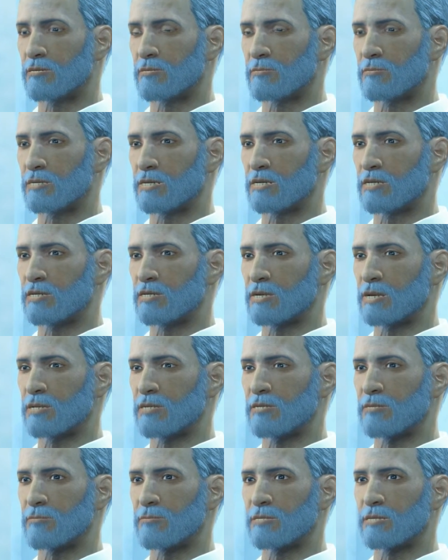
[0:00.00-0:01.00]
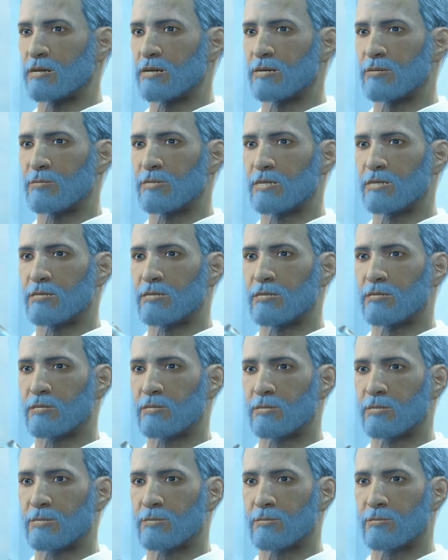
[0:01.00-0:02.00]
Please take some time, get to
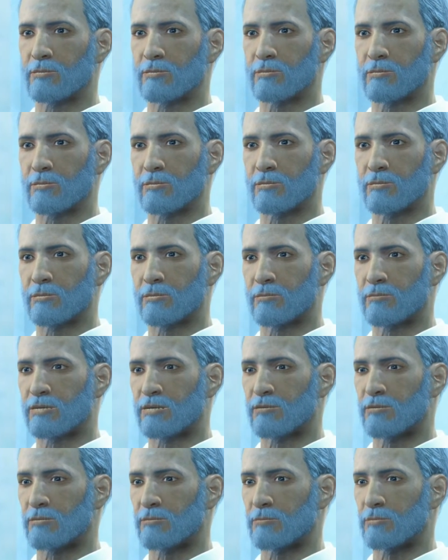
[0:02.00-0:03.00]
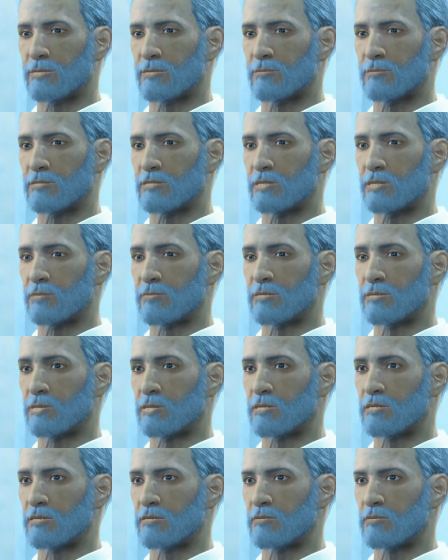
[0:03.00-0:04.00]
know it. Meet the people you'll be
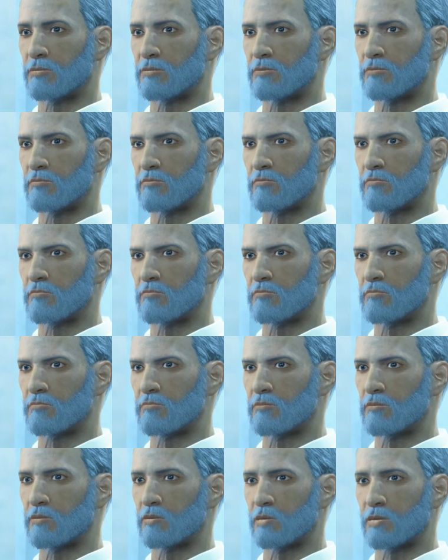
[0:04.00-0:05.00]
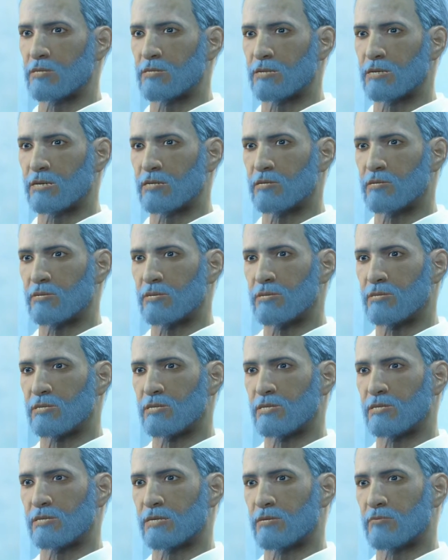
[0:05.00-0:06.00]
working with. You'll want to introduce
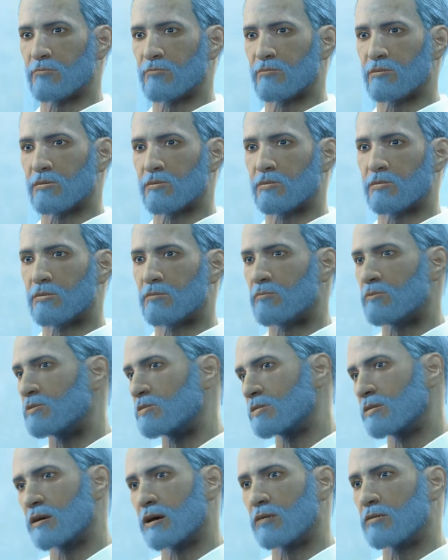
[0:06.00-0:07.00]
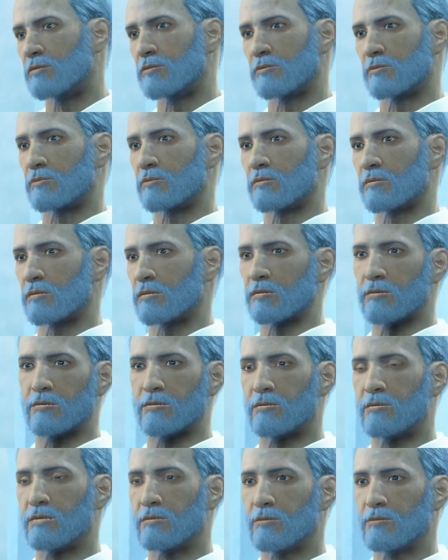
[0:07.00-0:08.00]
yourself to the division heads.
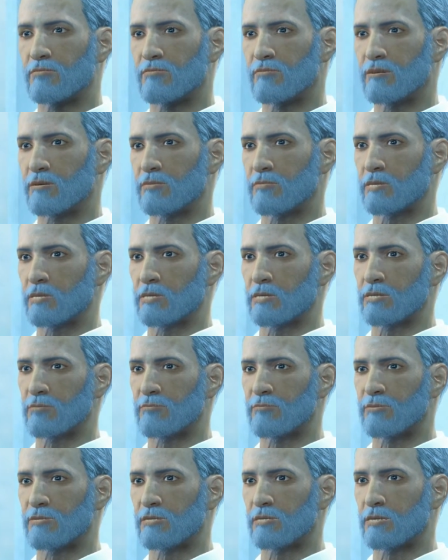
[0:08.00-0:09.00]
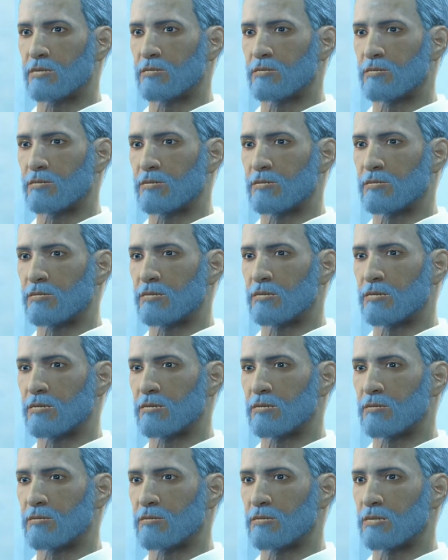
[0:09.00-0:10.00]
Dr. Fillmore in Facilities,
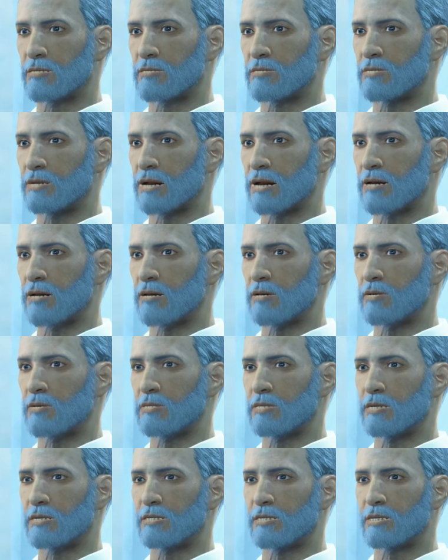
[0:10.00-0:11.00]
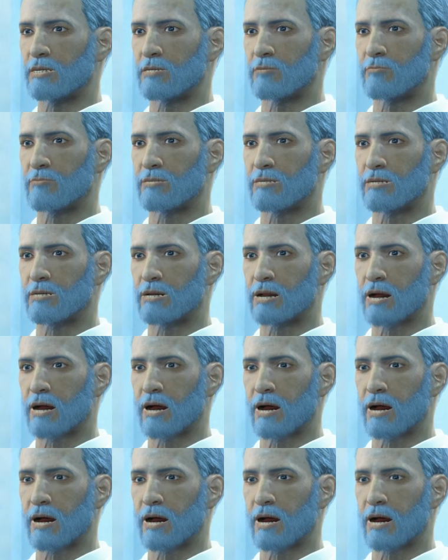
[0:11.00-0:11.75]
Dr. Ayo in SRB,